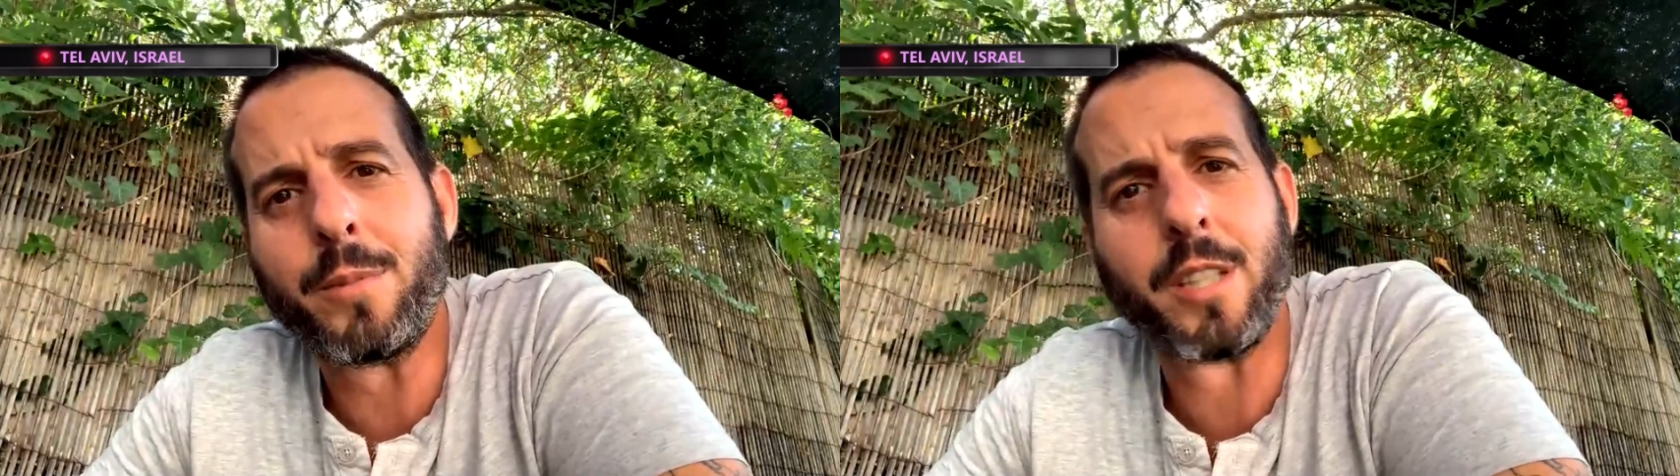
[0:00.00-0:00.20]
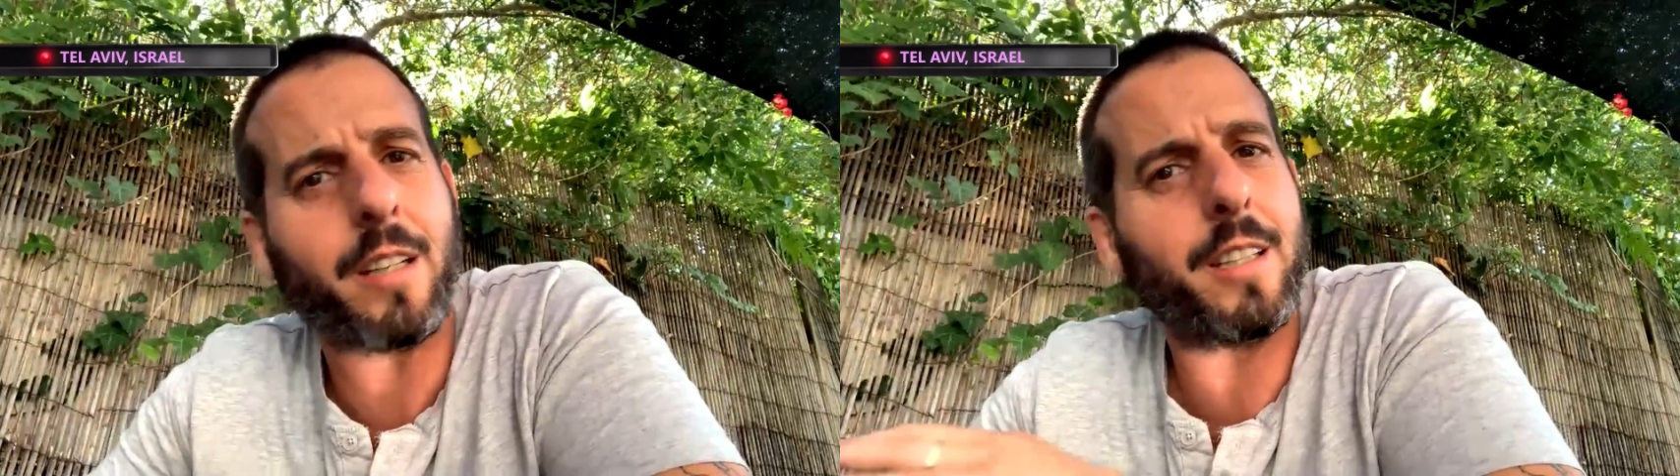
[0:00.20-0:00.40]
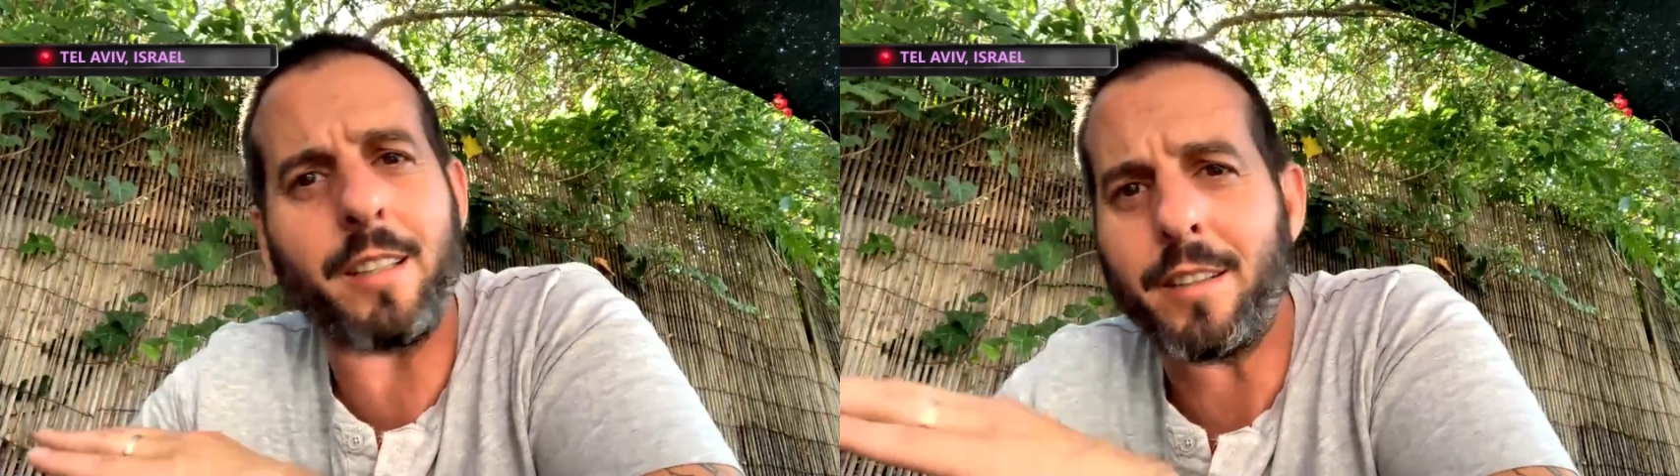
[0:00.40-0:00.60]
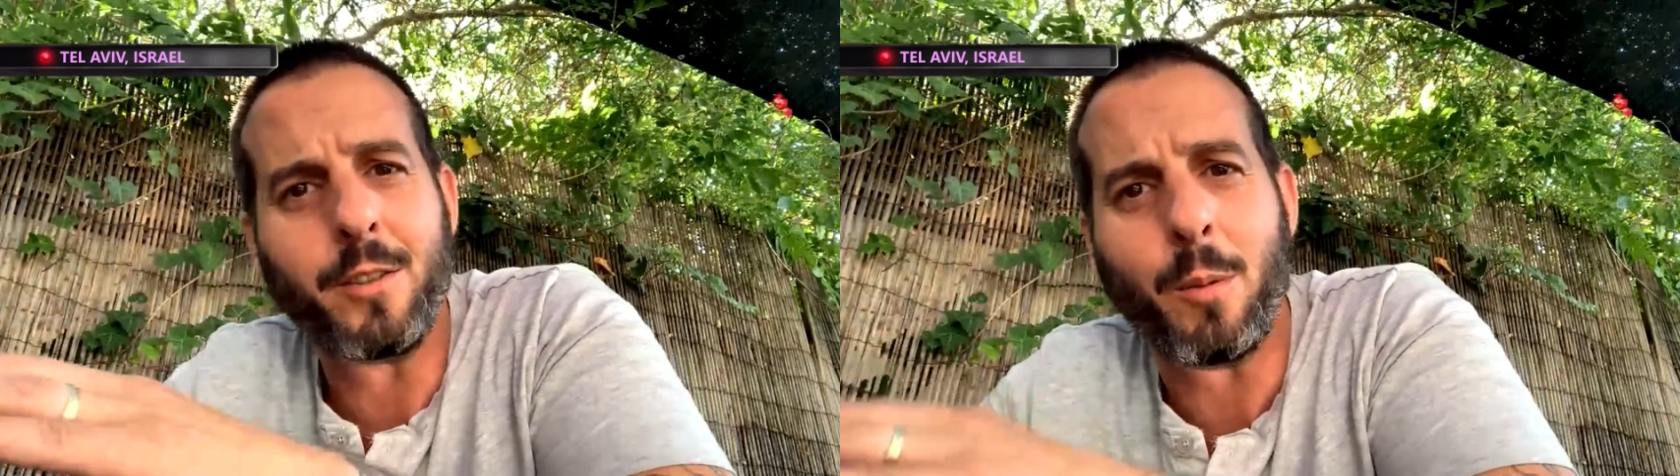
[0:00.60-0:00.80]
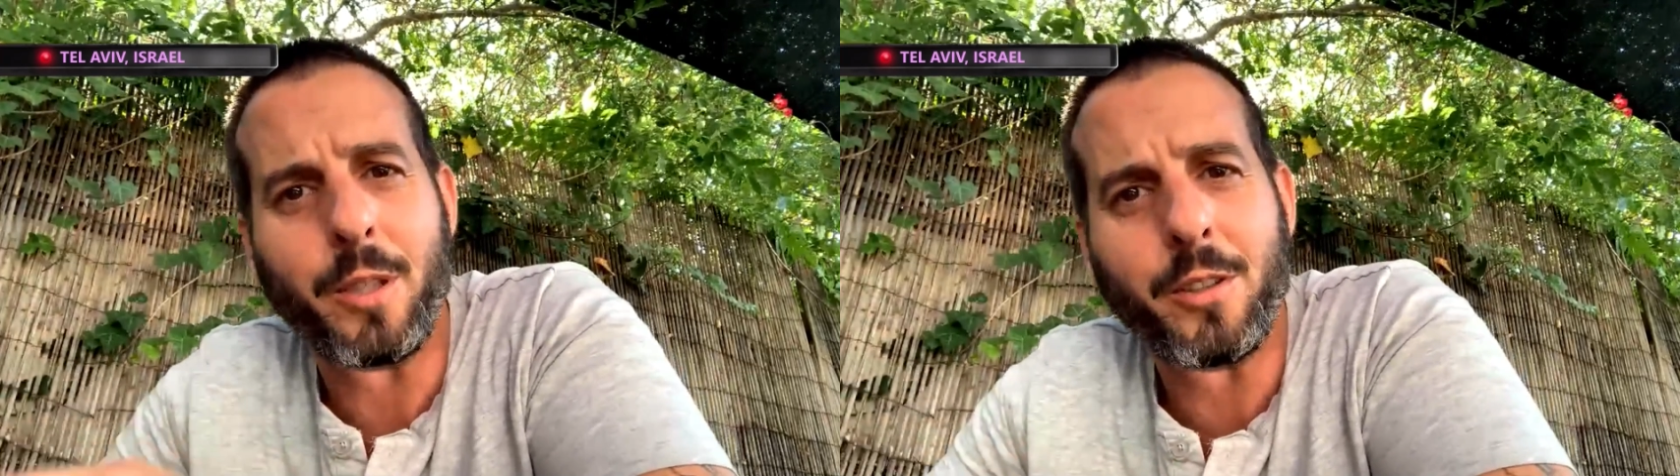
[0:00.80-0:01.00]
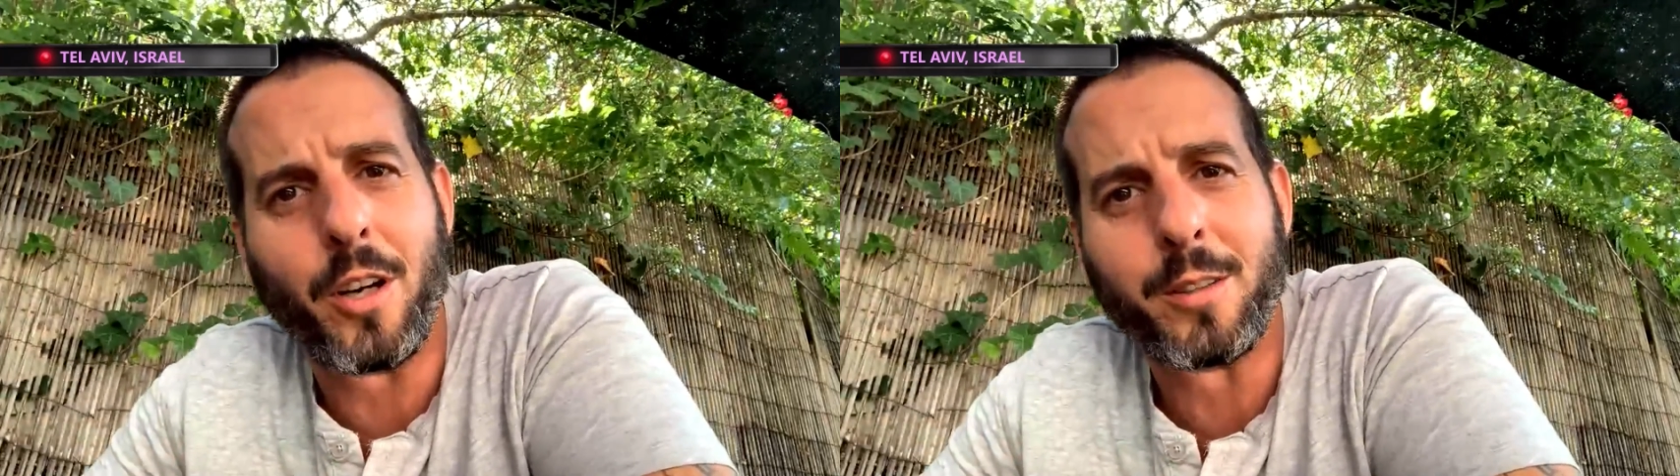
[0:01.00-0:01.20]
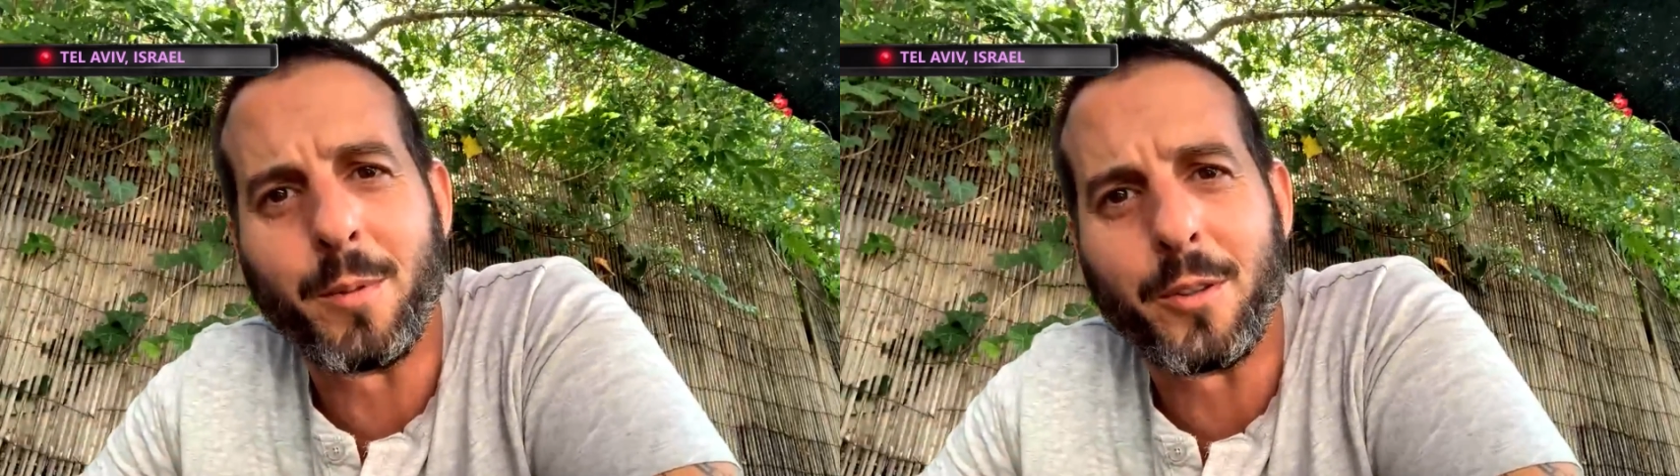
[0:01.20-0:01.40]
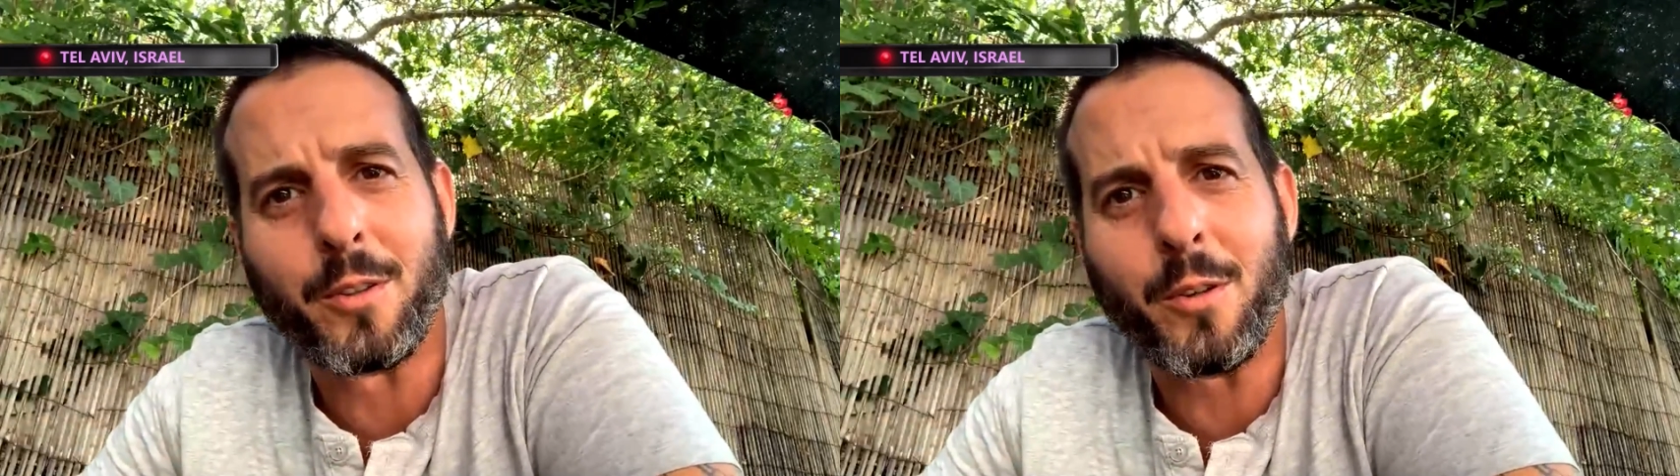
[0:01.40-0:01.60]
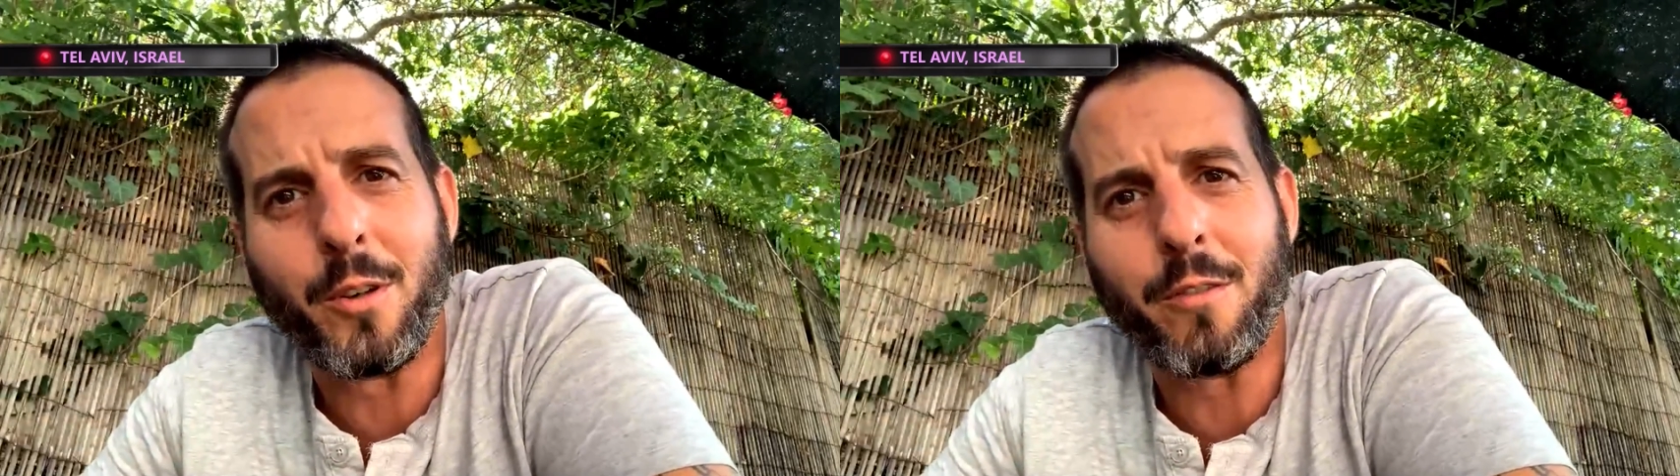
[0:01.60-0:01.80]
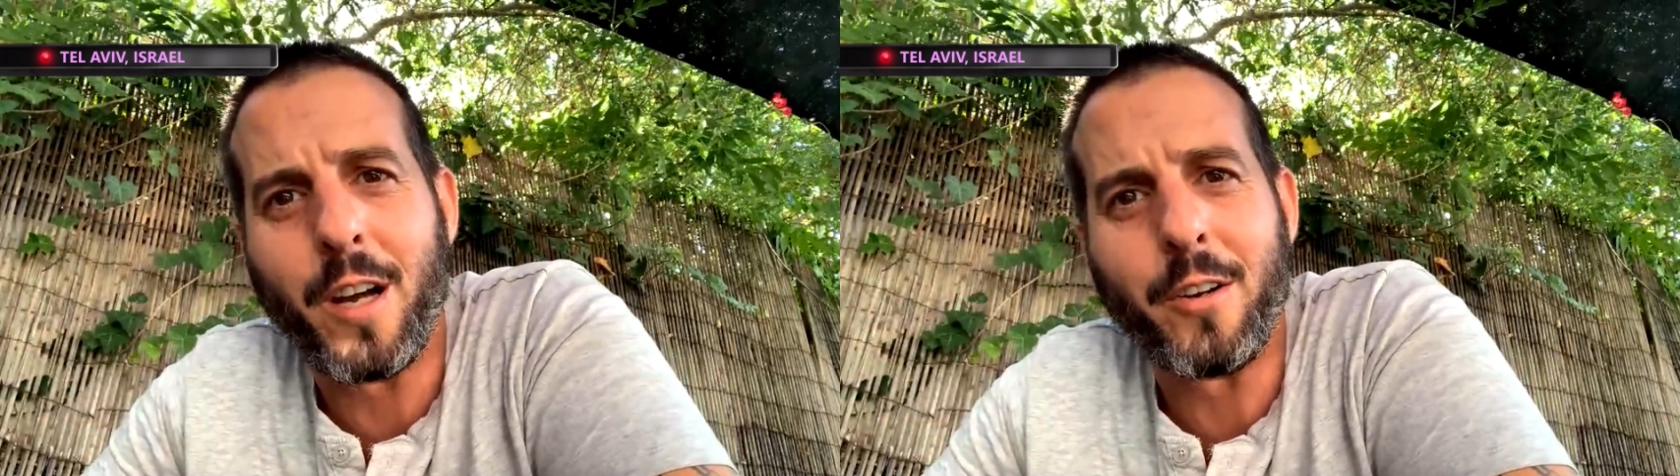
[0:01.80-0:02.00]
suddenly nobody talks about the
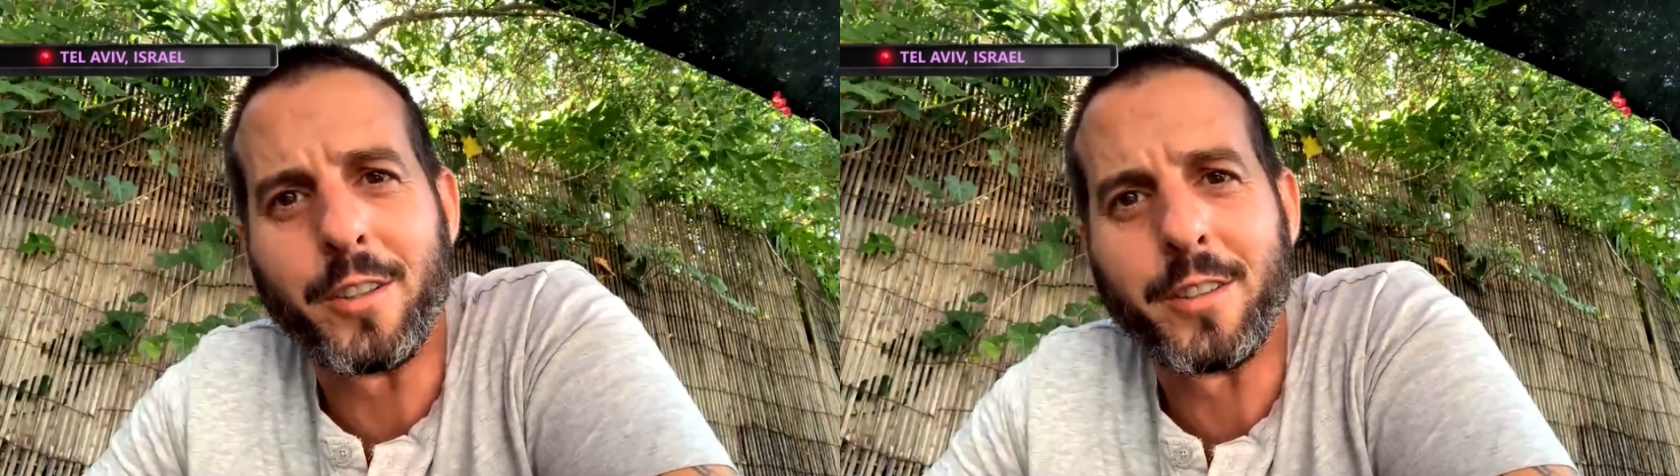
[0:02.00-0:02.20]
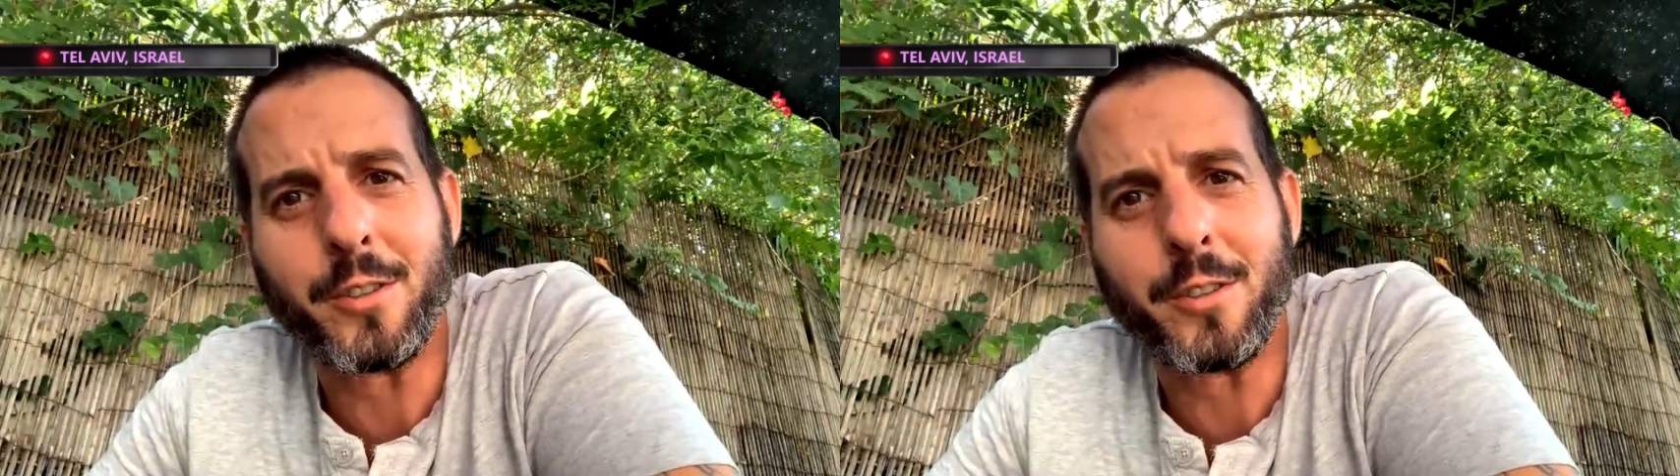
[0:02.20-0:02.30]
coronavirus.